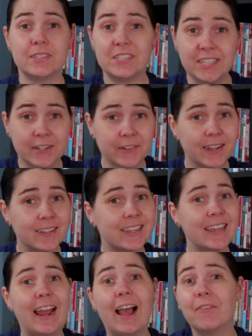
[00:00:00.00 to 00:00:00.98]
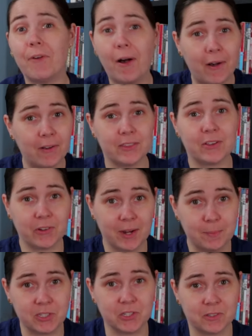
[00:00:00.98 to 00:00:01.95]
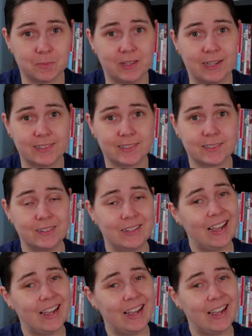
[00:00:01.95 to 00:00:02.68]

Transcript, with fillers: Zira can have all the grape juice plus.